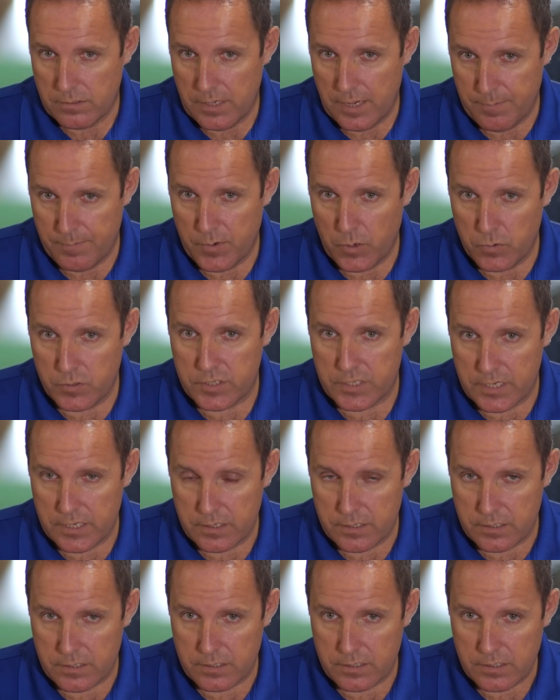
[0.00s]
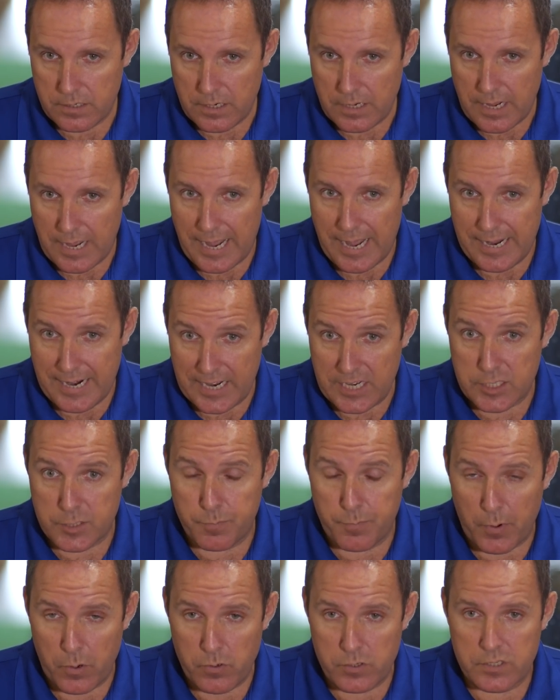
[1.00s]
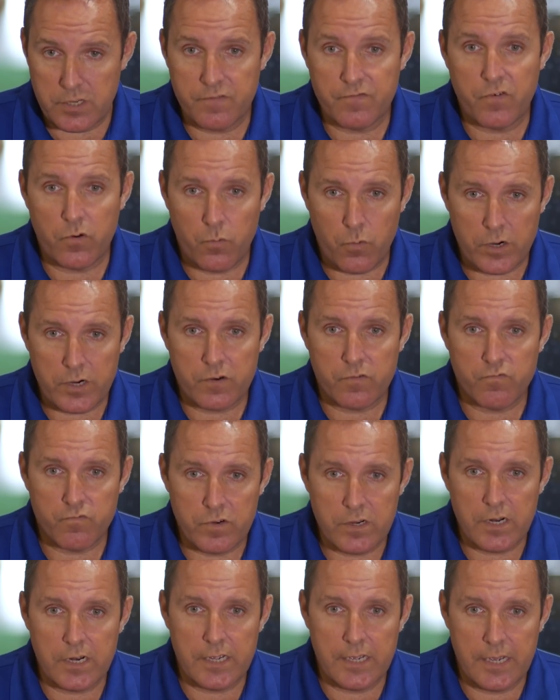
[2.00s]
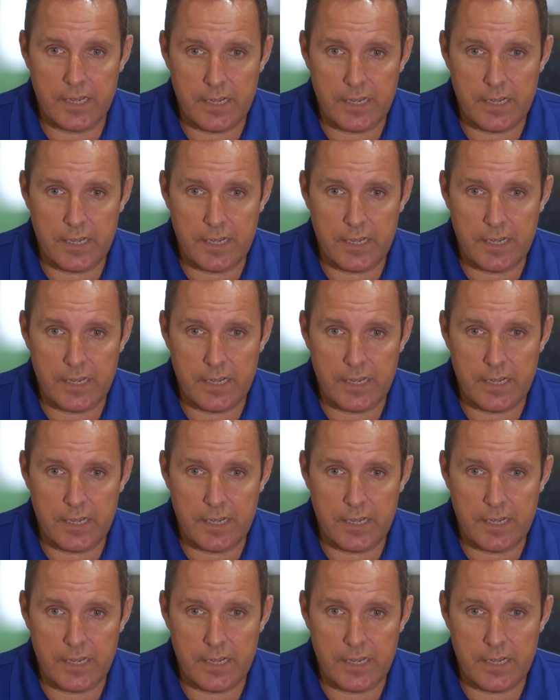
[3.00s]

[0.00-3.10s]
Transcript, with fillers: hypnosis and expose it for what it really